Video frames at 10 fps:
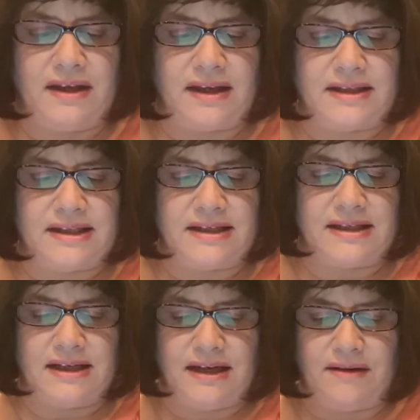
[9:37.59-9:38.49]
Let's
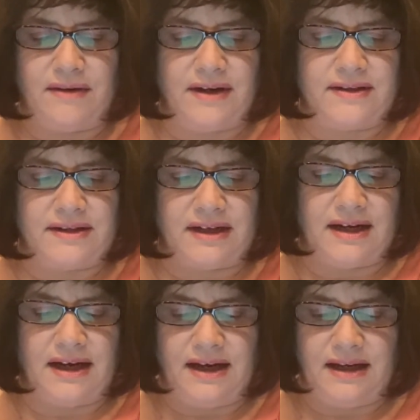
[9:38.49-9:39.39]
see what else I
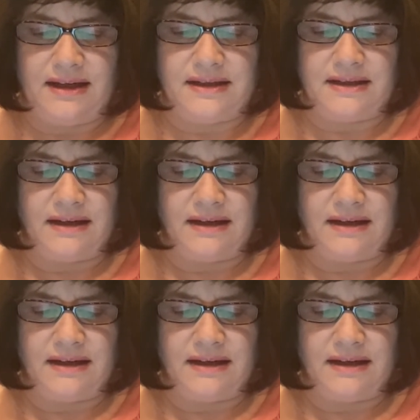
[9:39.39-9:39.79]
got